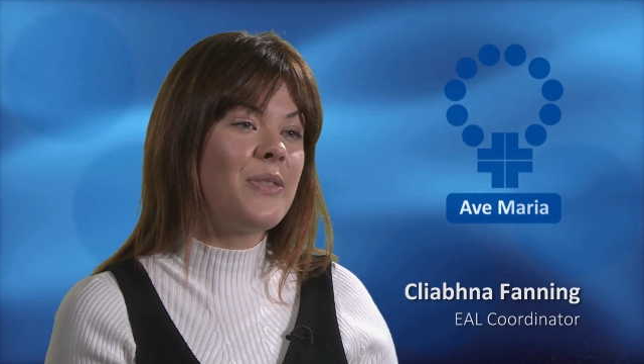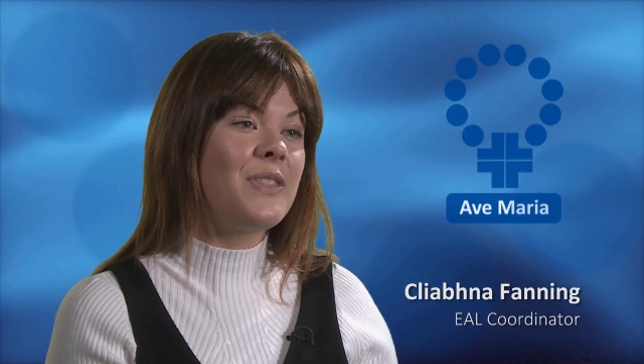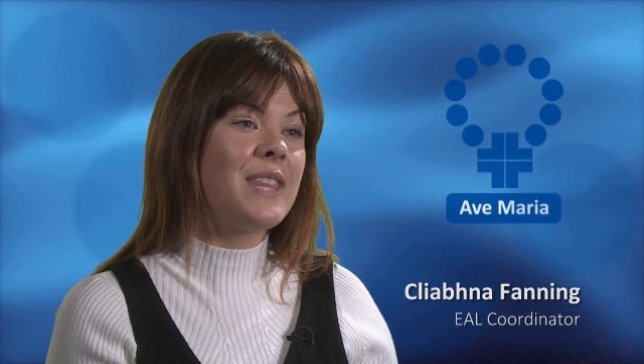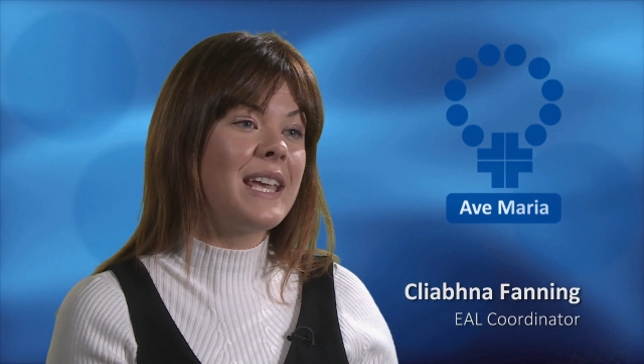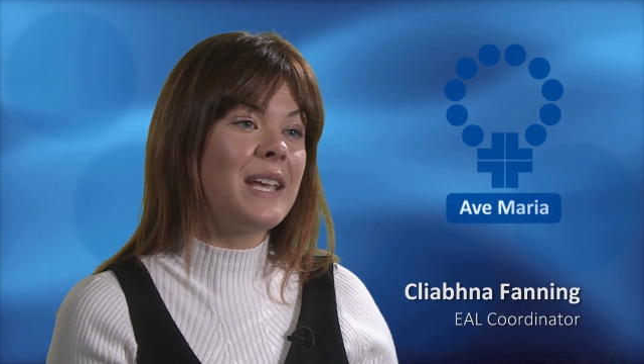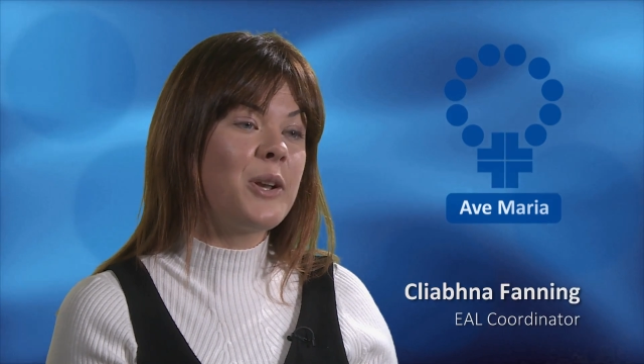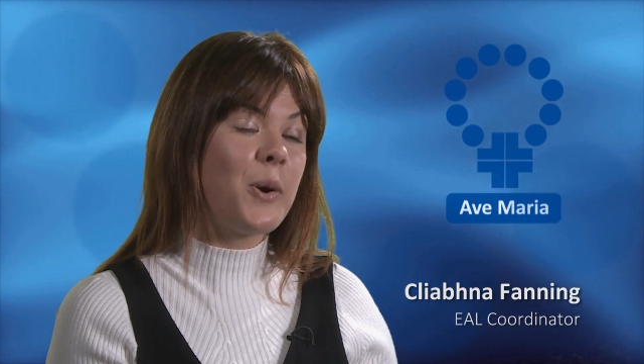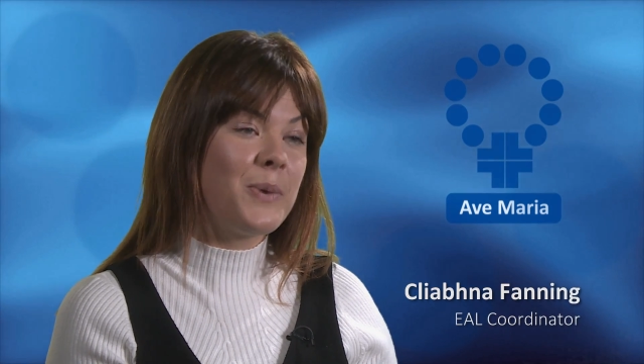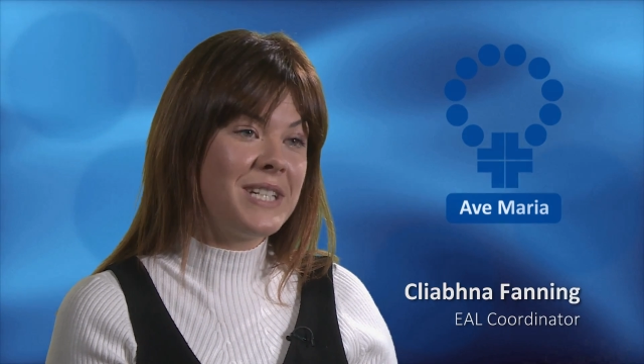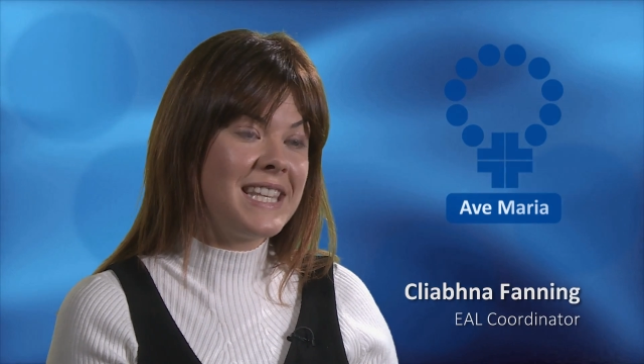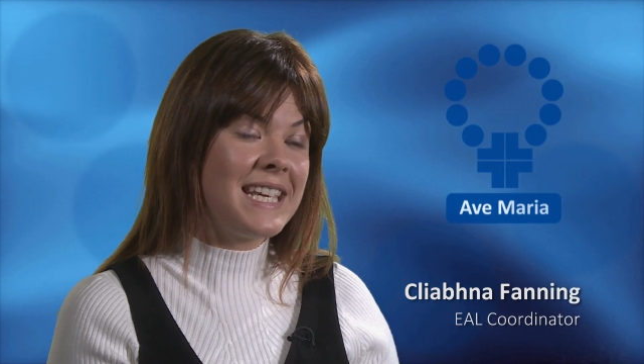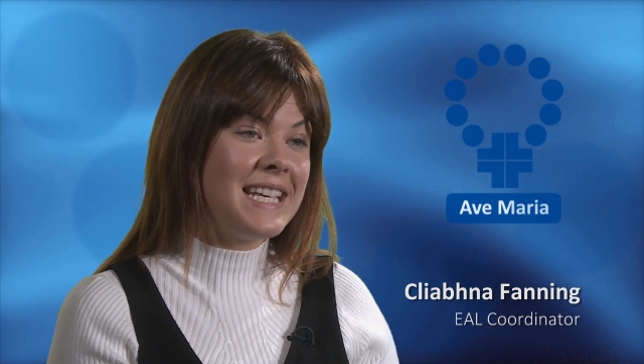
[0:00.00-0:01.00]
they go
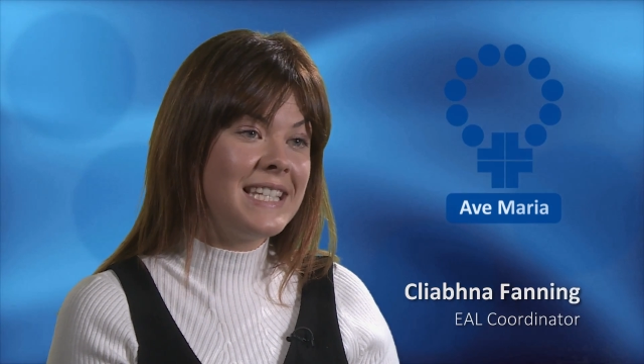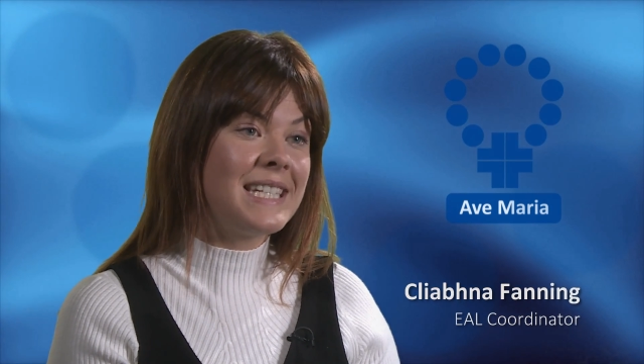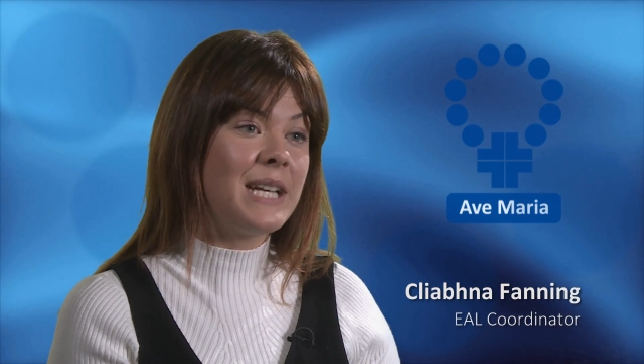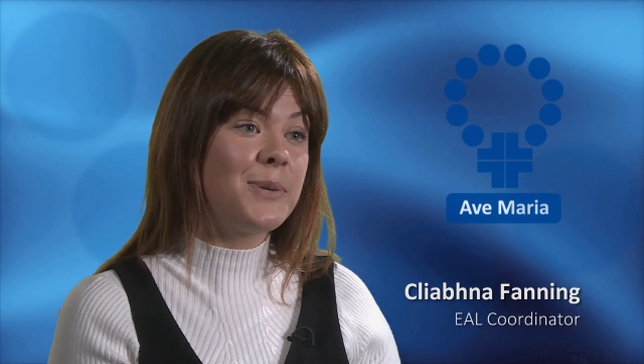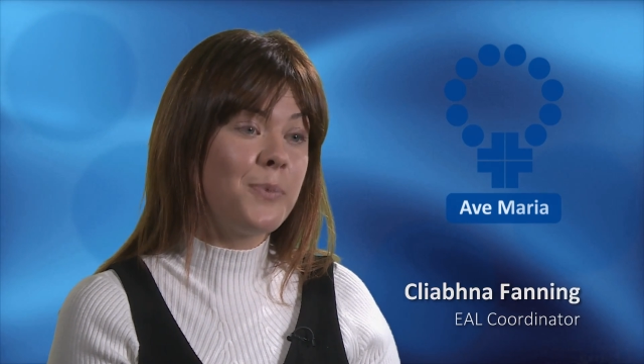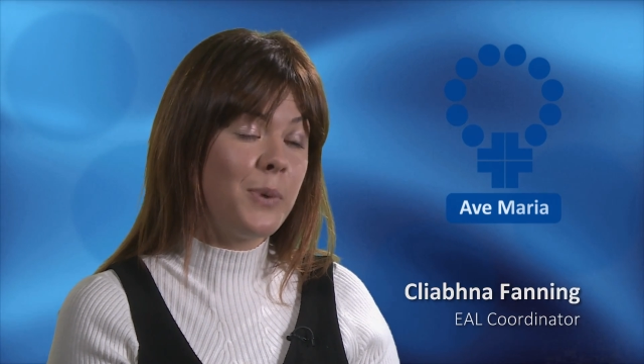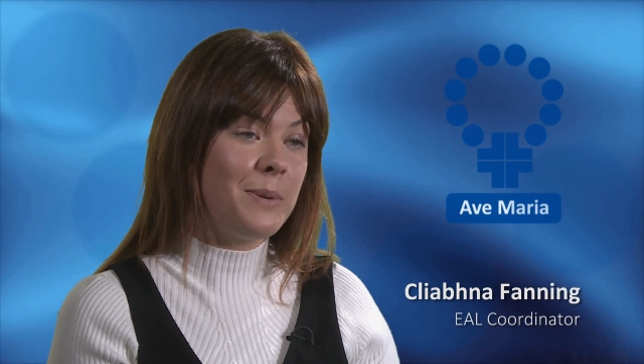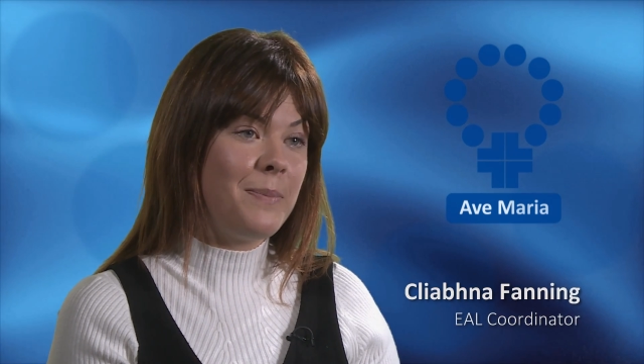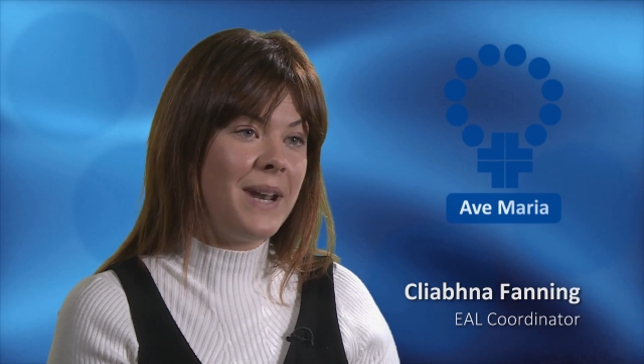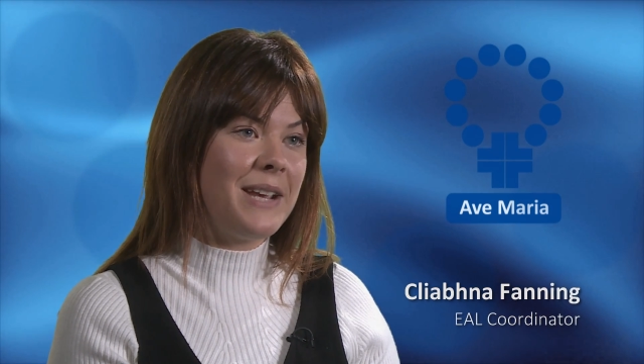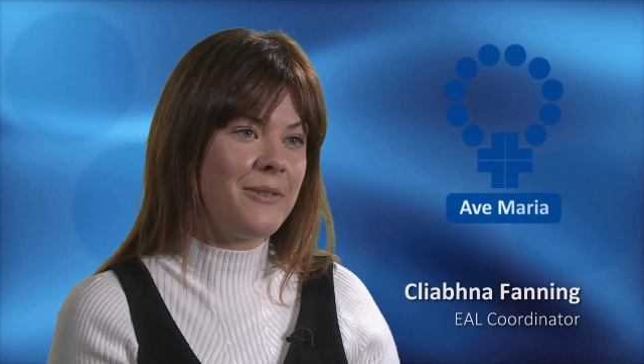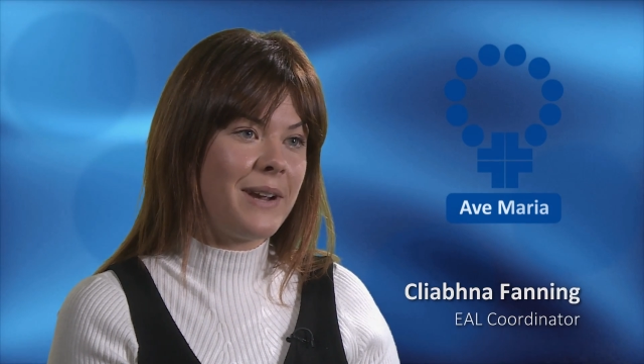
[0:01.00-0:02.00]
into the Key Stage 1
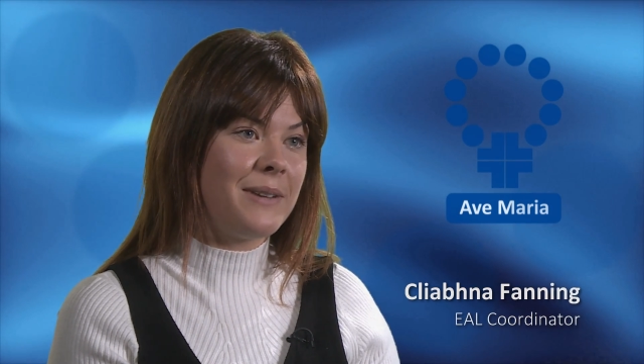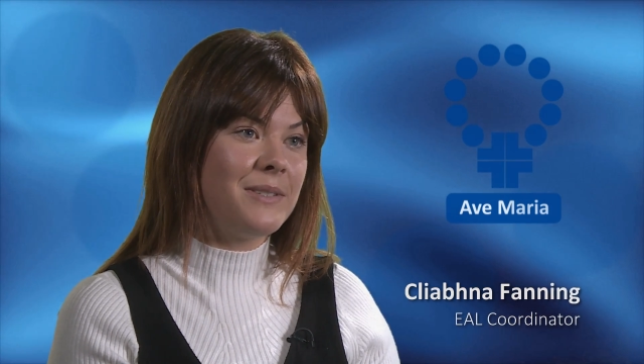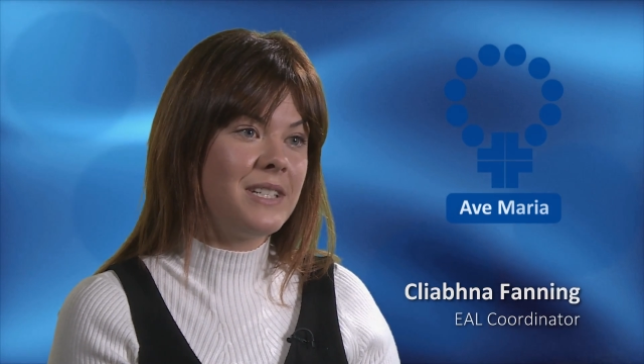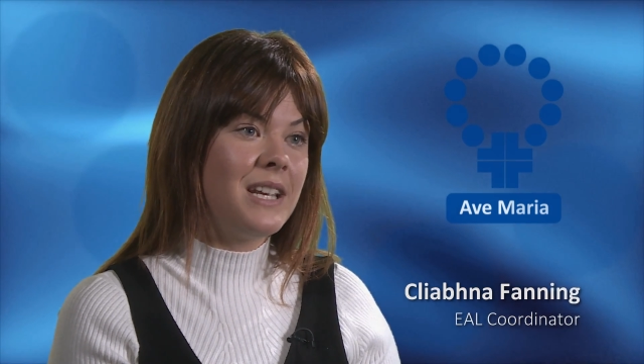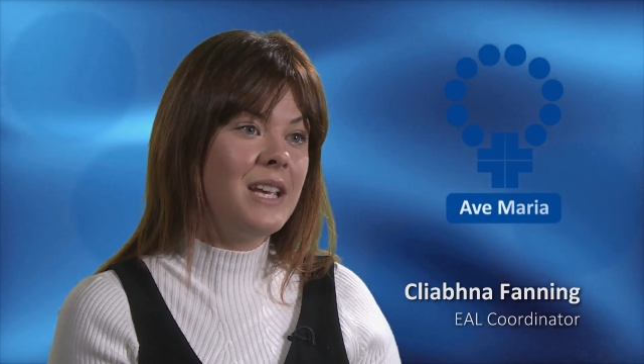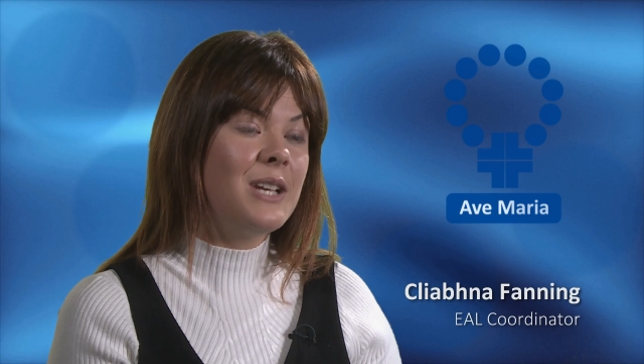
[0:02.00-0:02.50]
playground